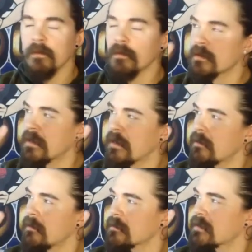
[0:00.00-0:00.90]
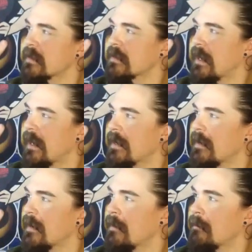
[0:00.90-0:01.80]
what the hell was the guy?
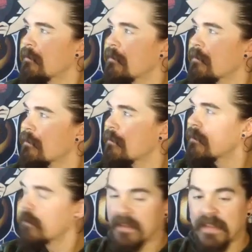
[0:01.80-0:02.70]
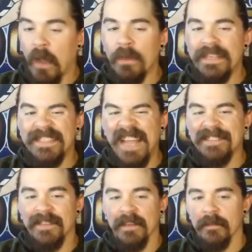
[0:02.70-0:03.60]
Uh, Tony
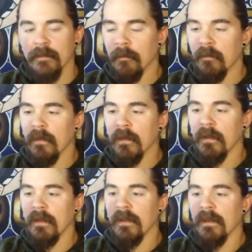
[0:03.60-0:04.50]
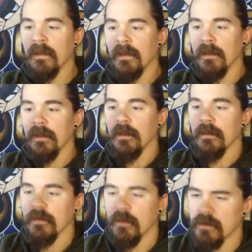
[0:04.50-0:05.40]
Stetson.
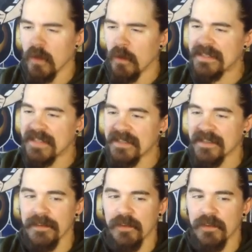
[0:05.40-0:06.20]
Do you know Tony Stetson?